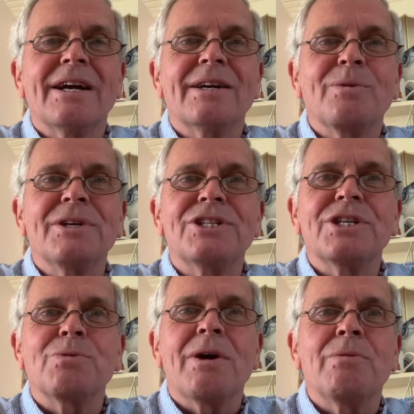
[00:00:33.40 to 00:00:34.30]
which
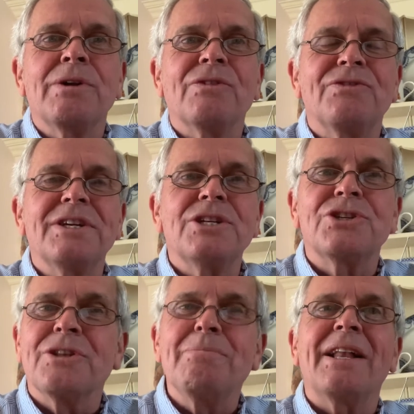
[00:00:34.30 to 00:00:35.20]
is where we'll
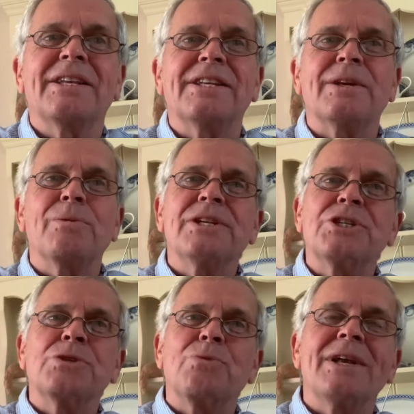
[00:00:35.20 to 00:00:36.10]
feature the melody,
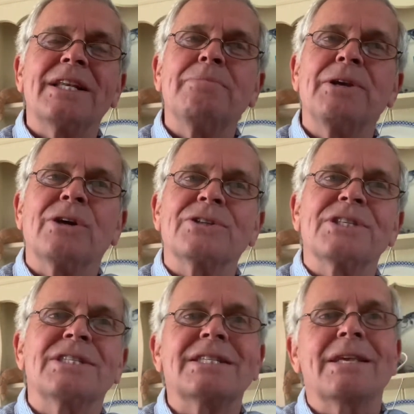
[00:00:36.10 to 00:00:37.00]
which is really, because
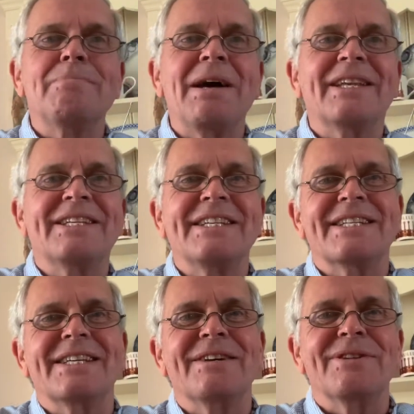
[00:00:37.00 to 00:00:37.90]
this is the melody
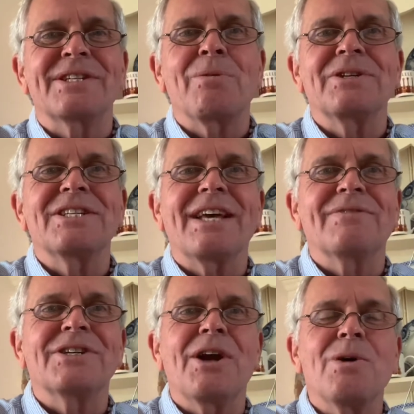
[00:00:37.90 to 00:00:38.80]
series, I want you to have
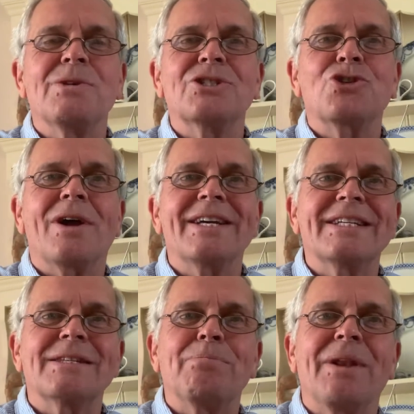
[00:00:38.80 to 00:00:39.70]
a go at
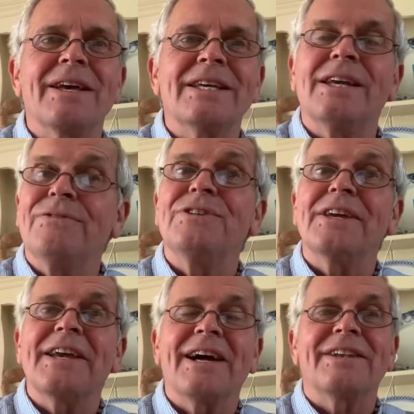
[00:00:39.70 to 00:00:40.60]
trying to play, if you
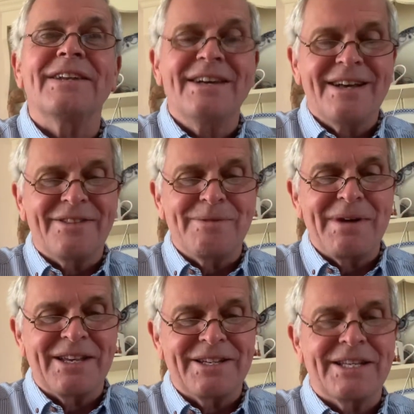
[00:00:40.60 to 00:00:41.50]
can, the
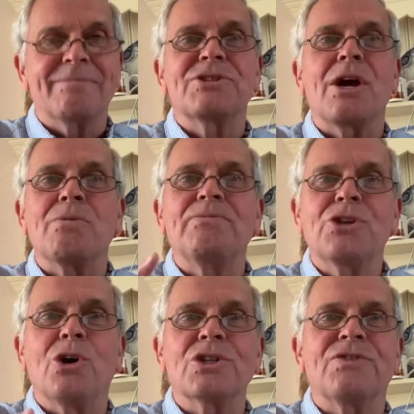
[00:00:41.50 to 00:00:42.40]
melody. So,
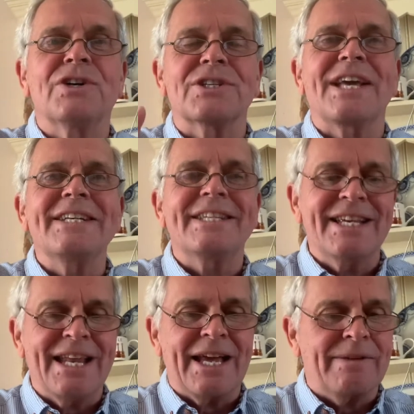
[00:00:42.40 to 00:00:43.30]
chords first,
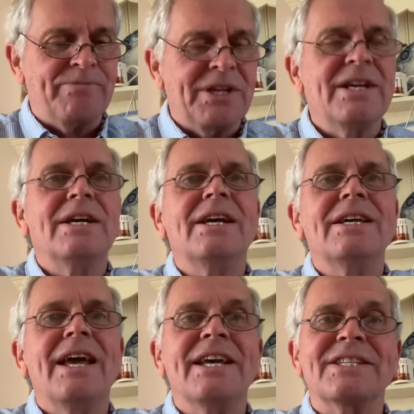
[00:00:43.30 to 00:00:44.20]

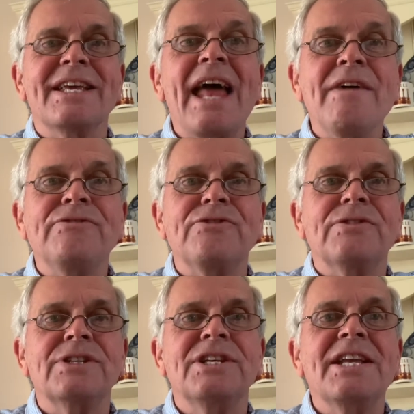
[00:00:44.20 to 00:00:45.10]
18A. It's in F,
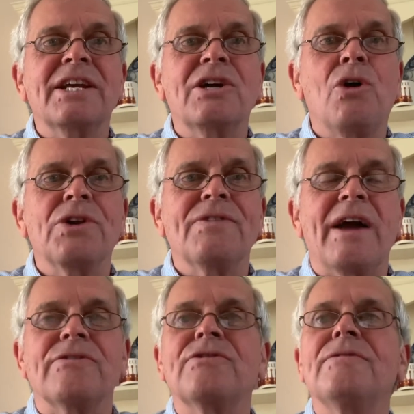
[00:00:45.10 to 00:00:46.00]
you need a chord of
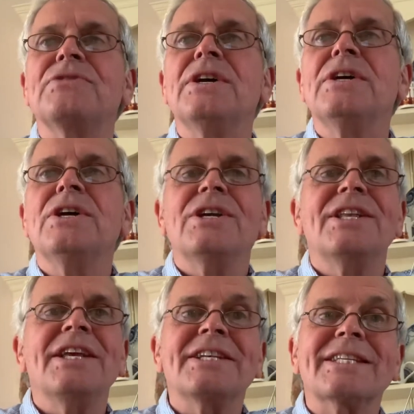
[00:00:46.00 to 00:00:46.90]
F. You
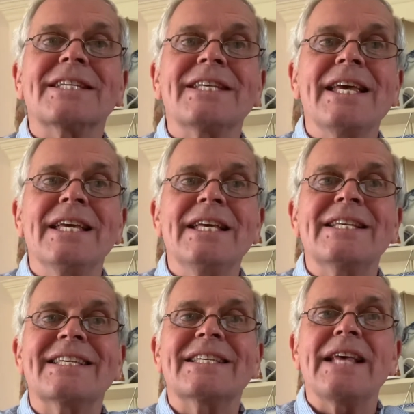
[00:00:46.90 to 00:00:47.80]
need a
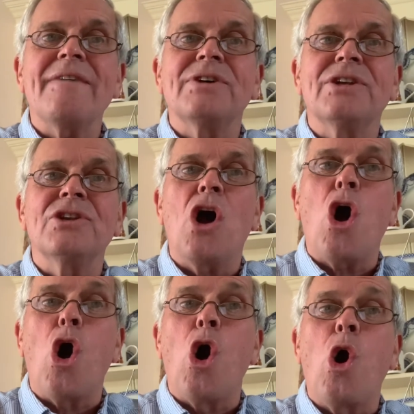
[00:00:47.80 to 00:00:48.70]

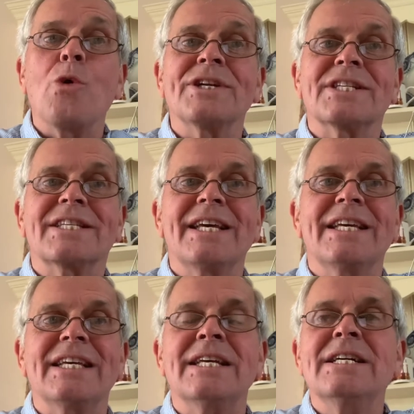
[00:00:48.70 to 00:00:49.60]
C7 or a
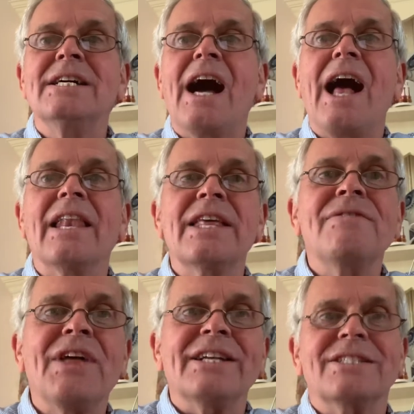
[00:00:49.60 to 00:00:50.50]
C. I'll
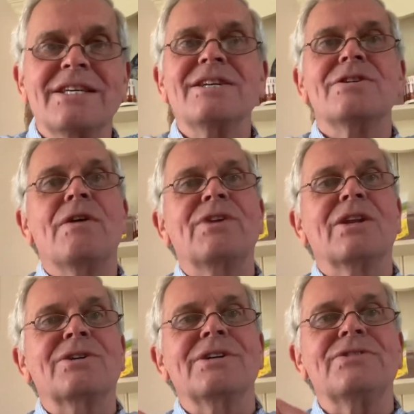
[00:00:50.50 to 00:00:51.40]
leave that to you. If you
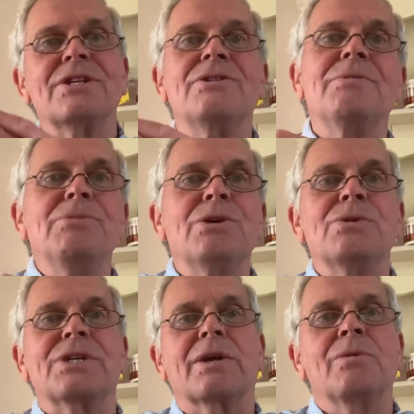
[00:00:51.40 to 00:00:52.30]
look at the
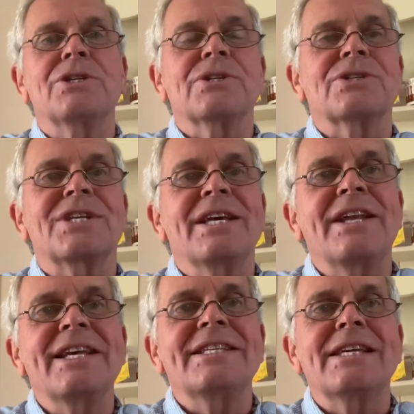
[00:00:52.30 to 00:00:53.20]
music, which you'll see in
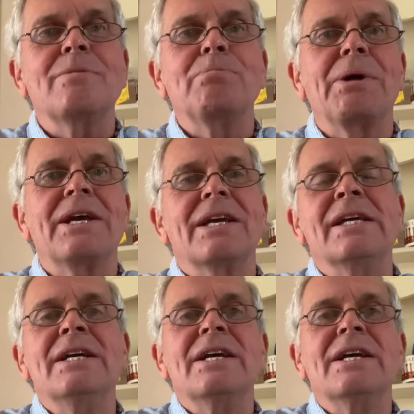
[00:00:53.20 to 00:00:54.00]
18B,